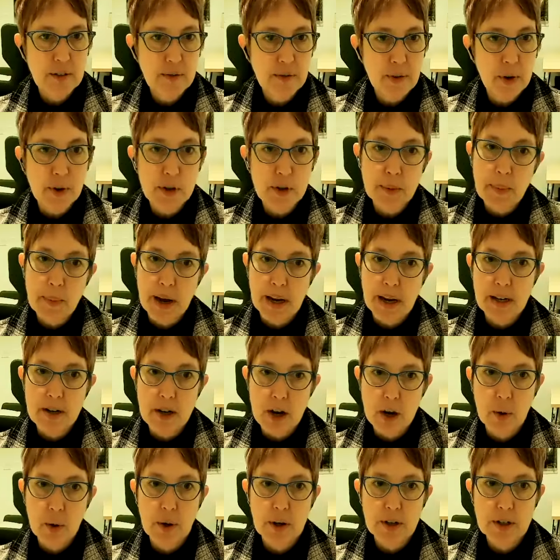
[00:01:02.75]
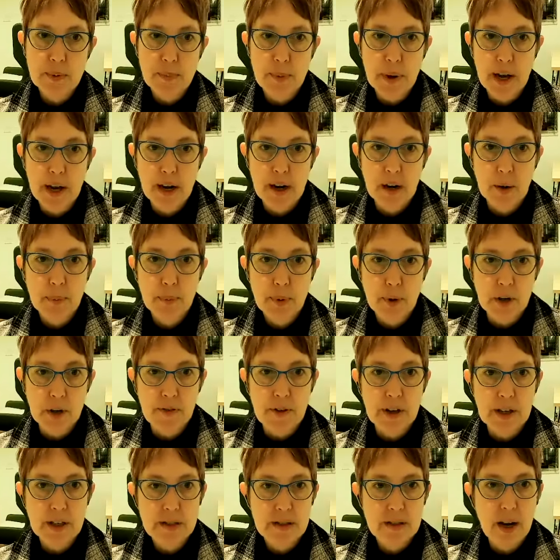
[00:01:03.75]
Folks might know us by our
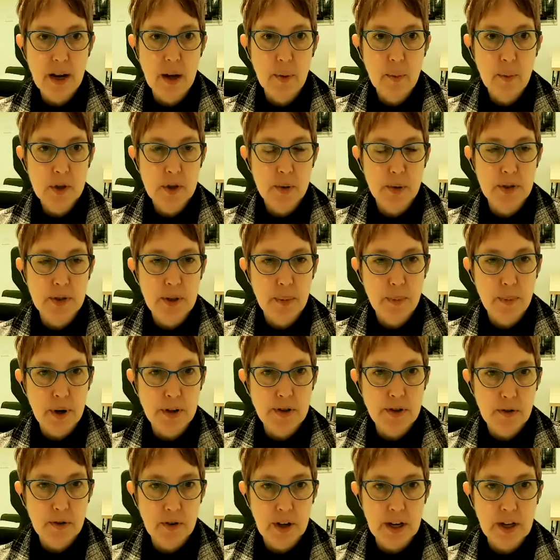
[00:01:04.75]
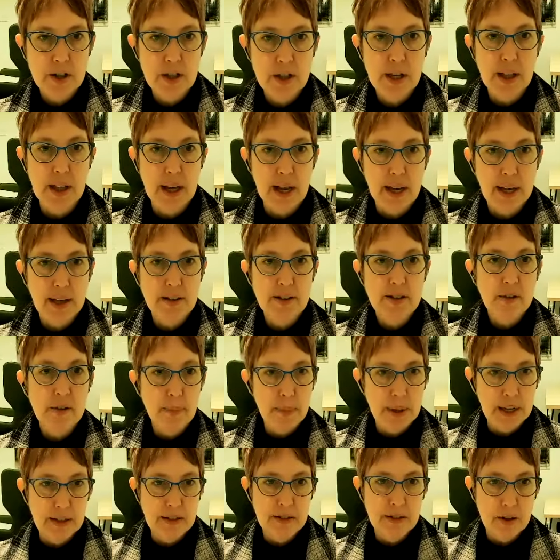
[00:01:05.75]
previous name, which was the Preservation Alliance of
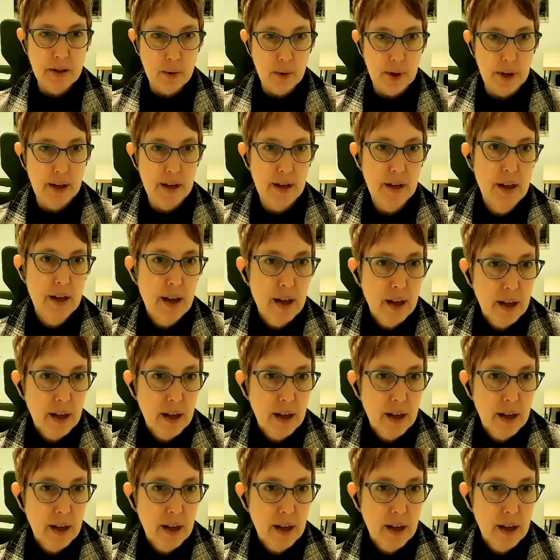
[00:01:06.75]
Minnesota.